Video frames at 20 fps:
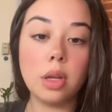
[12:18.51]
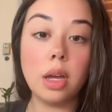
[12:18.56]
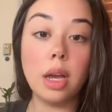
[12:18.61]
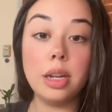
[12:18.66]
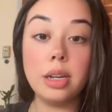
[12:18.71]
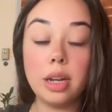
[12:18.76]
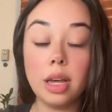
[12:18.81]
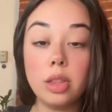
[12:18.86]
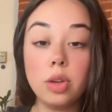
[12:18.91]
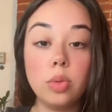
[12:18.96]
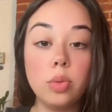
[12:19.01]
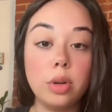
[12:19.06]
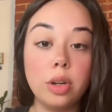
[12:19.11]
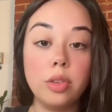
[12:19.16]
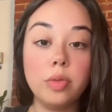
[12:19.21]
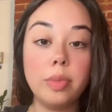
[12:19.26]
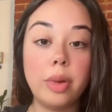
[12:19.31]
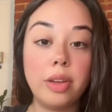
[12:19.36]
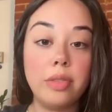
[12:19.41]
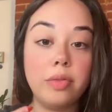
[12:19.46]
Another one
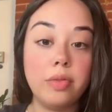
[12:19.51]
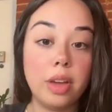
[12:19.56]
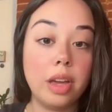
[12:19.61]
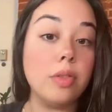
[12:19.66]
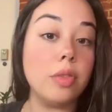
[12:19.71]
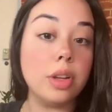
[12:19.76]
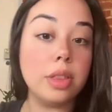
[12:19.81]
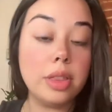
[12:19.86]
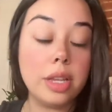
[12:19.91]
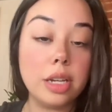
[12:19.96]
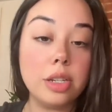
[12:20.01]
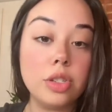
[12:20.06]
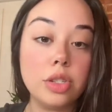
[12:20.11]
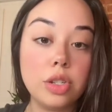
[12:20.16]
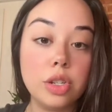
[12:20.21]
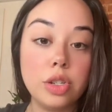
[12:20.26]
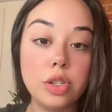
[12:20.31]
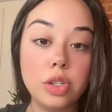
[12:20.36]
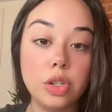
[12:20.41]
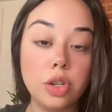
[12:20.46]
of my favorite things
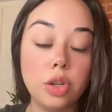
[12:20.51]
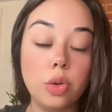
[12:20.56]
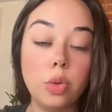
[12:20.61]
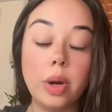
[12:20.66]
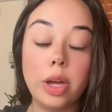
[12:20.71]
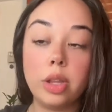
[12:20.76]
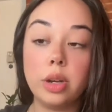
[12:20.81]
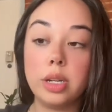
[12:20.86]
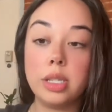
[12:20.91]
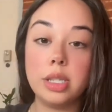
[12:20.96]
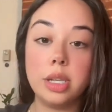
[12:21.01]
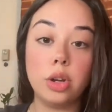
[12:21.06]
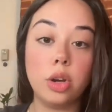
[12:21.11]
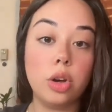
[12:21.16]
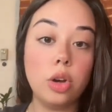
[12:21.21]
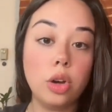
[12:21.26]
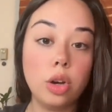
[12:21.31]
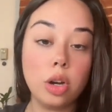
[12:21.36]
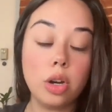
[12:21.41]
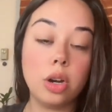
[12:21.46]
to do, whether it's in a
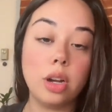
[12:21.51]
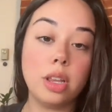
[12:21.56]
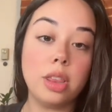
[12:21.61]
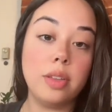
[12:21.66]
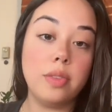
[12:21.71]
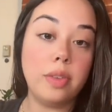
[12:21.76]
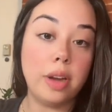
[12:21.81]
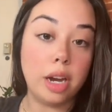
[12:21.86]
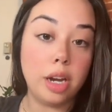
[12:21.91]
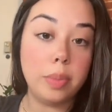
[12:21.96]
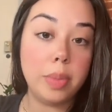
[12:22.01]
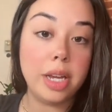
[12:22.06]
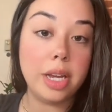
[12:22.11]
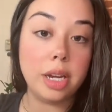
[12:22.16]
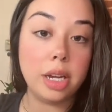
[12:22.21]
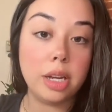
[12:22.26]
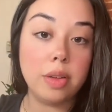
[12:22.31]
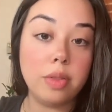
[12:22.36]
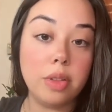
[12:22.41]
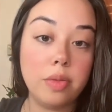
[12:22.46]
hook or at the very
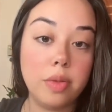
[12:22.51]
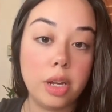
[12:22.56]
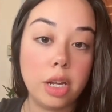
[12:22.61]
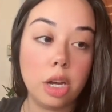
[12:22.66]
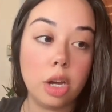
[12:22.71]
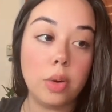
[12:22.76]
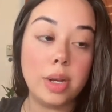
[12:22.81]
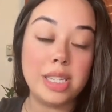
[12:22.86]
beginning of the video,